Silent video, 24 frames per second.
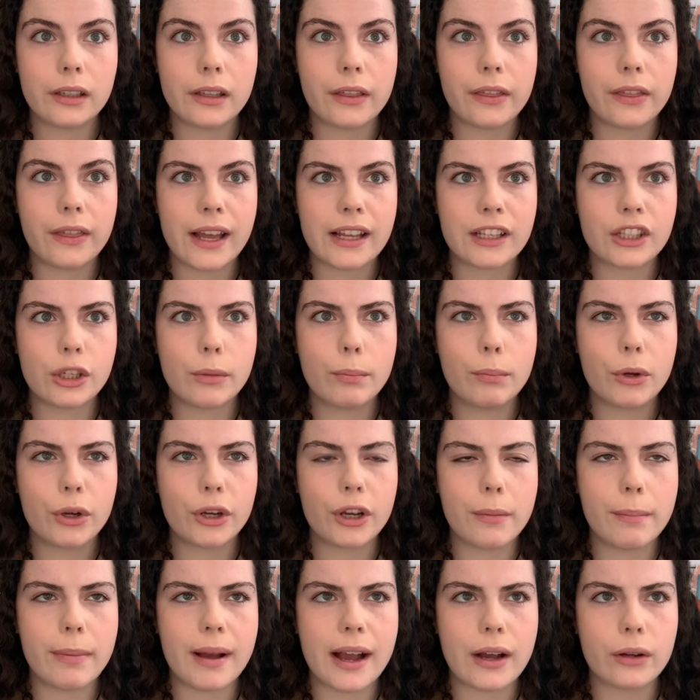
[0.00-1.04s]
That's a book
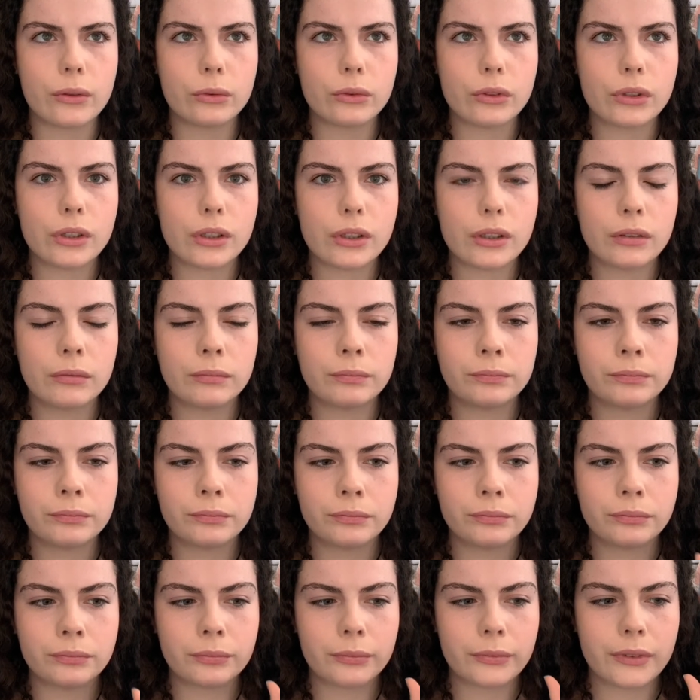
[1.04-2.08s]
about
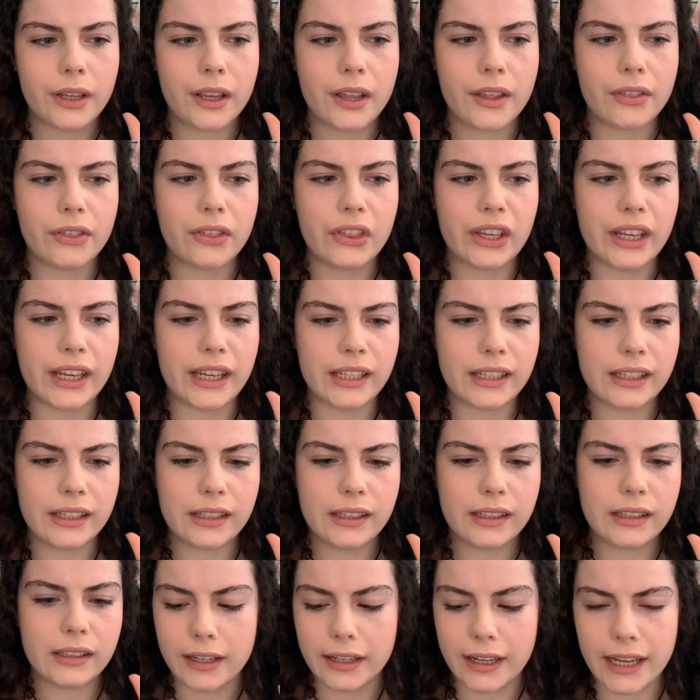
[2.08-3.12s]

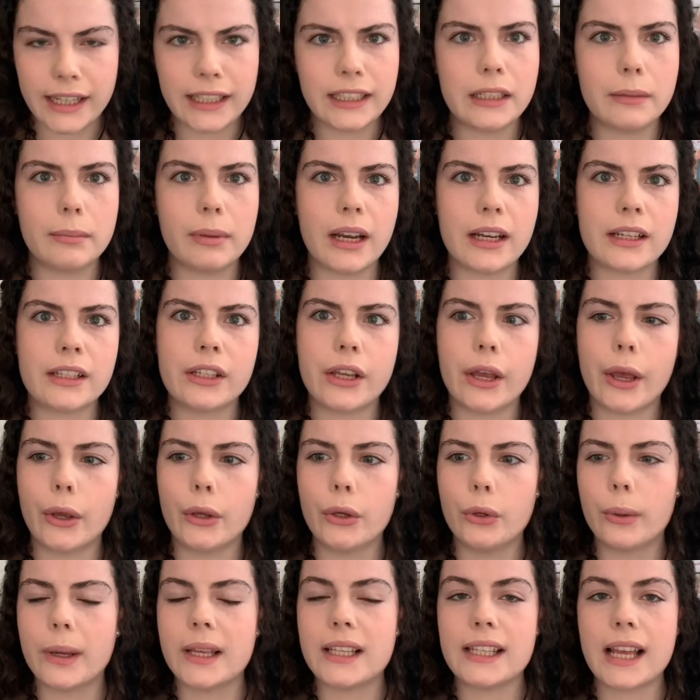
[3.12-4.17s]
this lady, bless her,
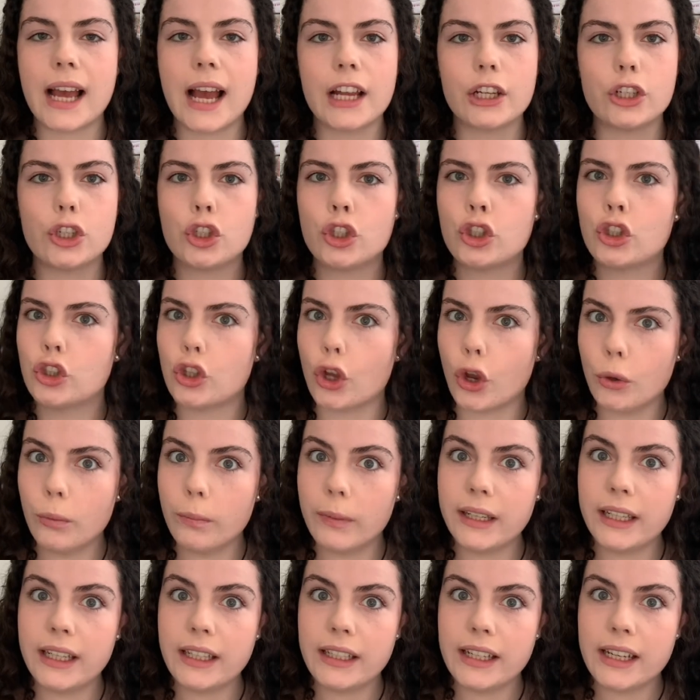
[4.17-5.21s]
who has had so
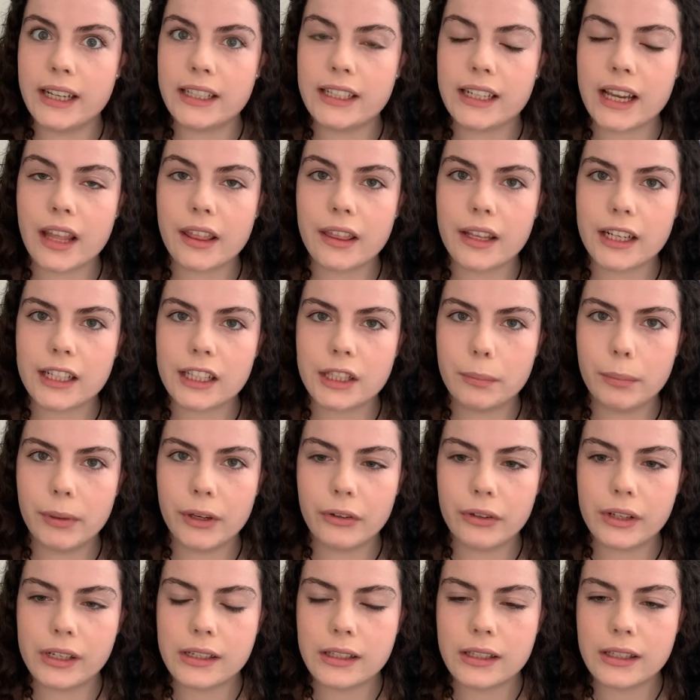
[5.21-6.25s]
many near-death
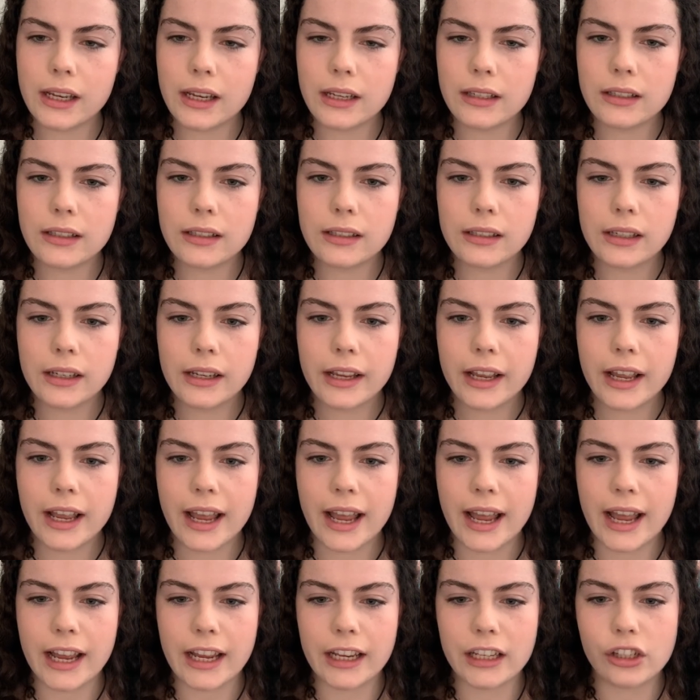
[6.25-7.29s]
experiences.
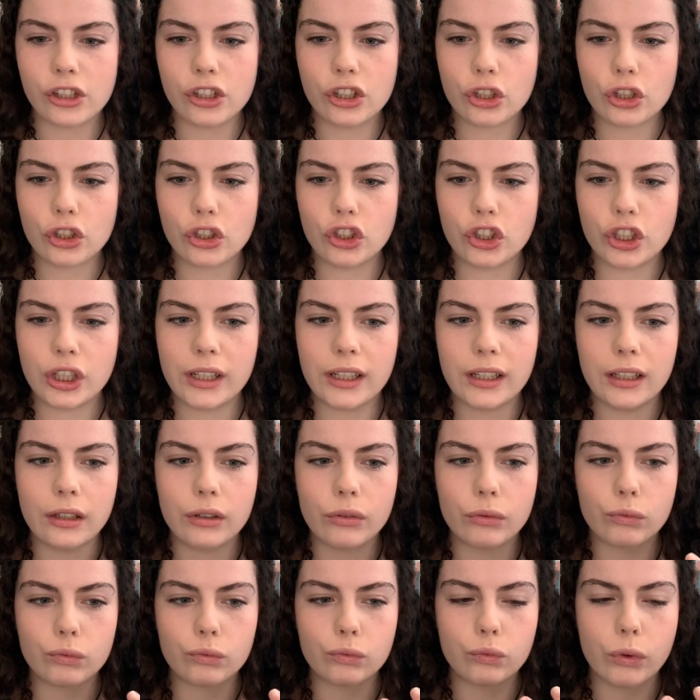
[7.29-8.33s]
And she
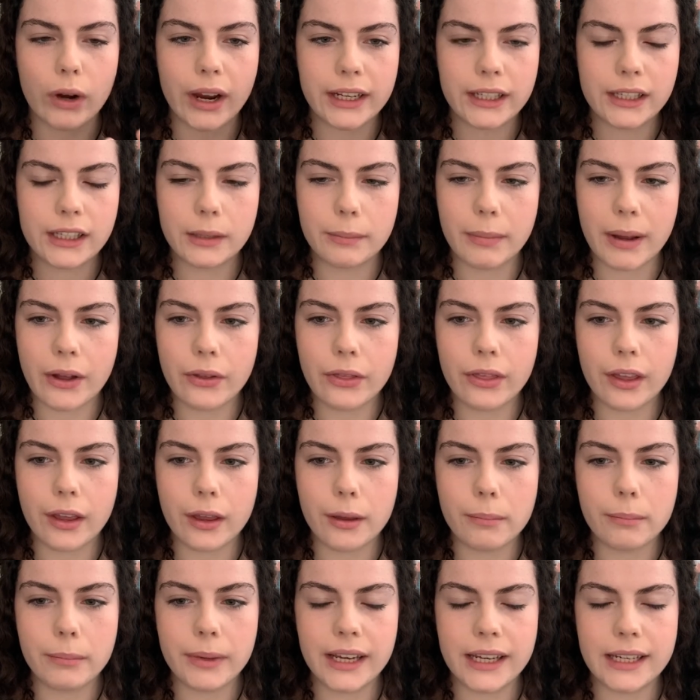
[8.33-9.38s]
writes about
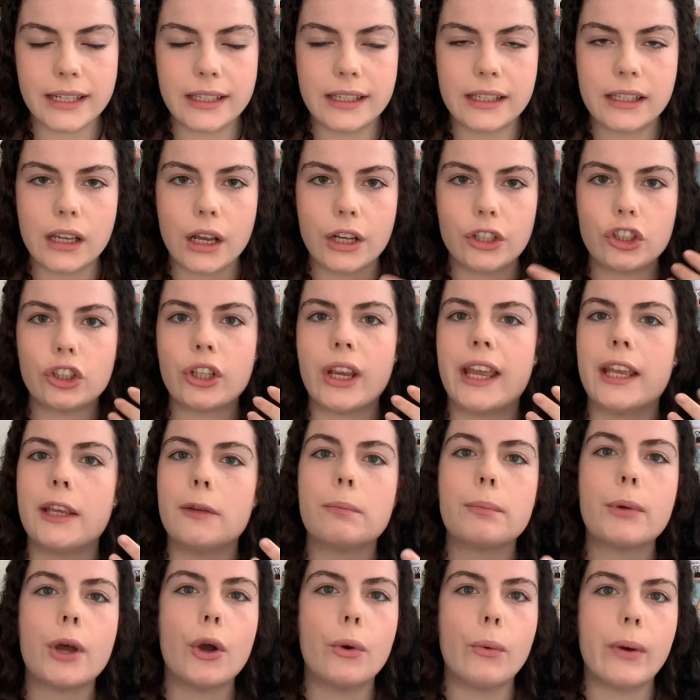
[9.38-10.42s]
them in such a
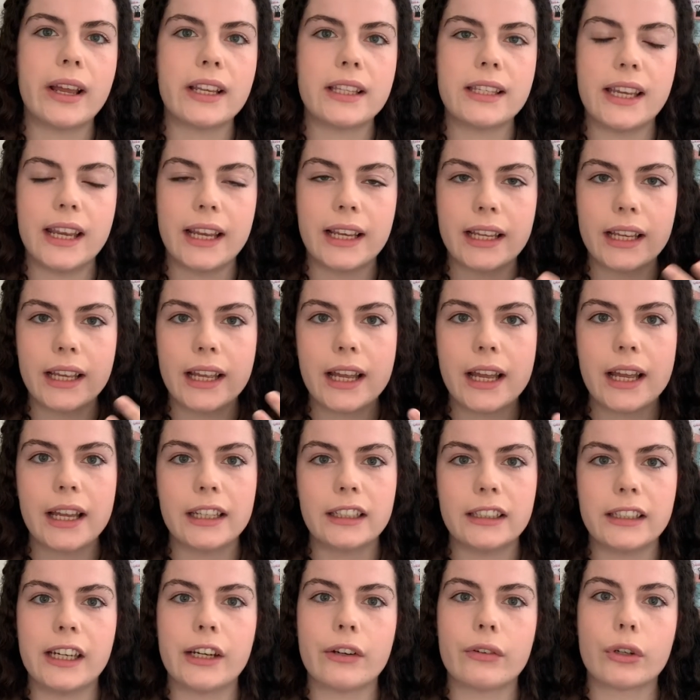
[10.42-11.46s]
poetic,
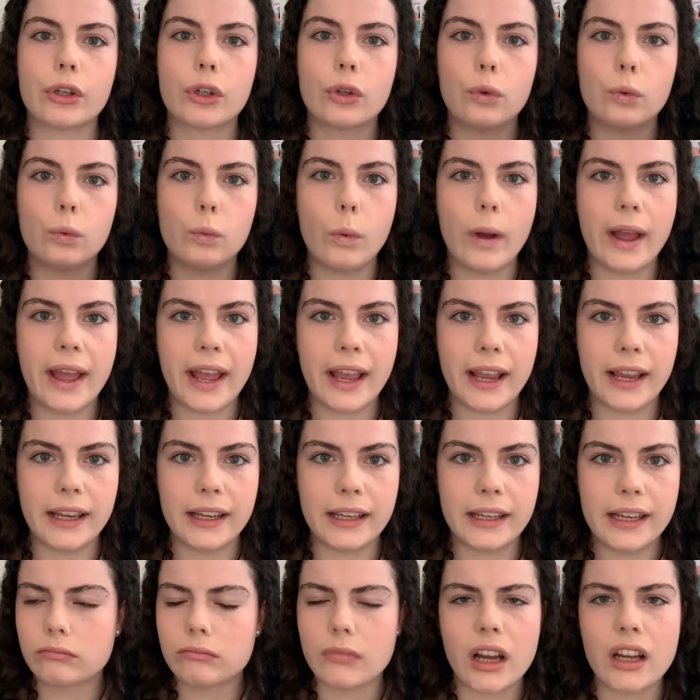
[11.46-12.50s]
lyrical
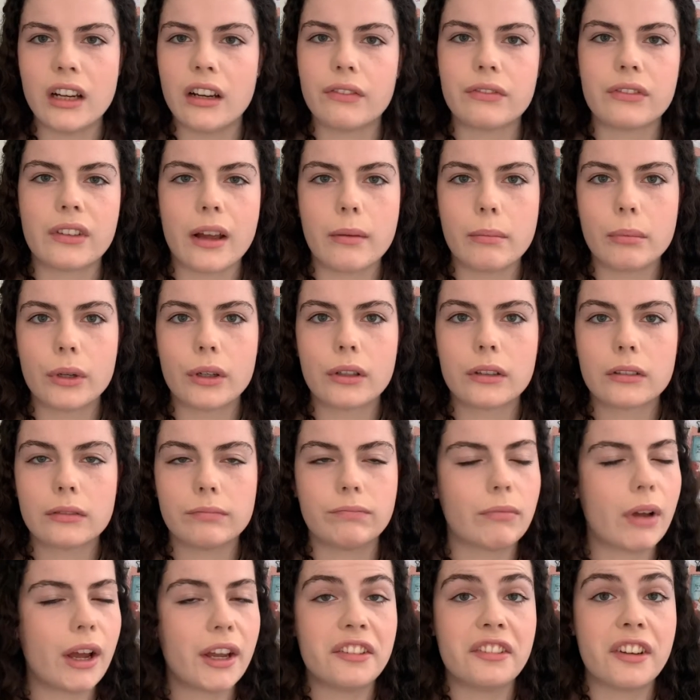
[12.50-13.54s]
way. I love that book.
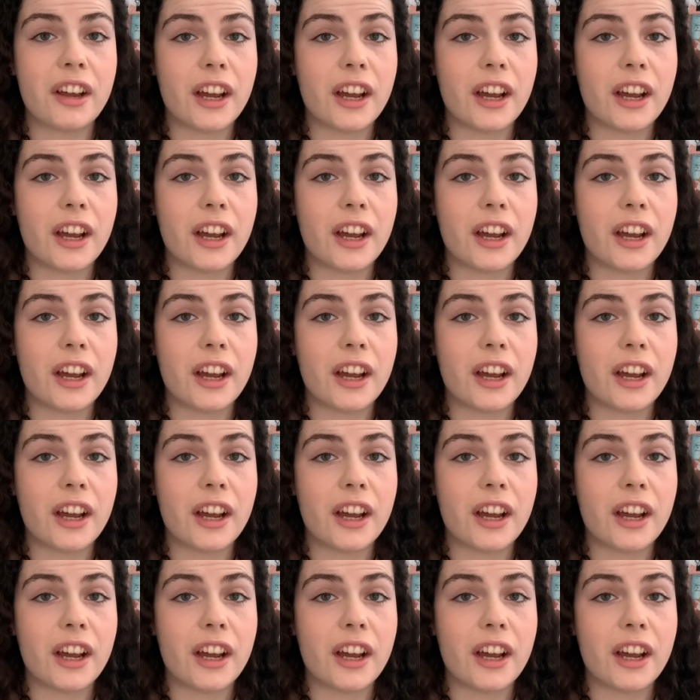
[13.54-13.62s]
I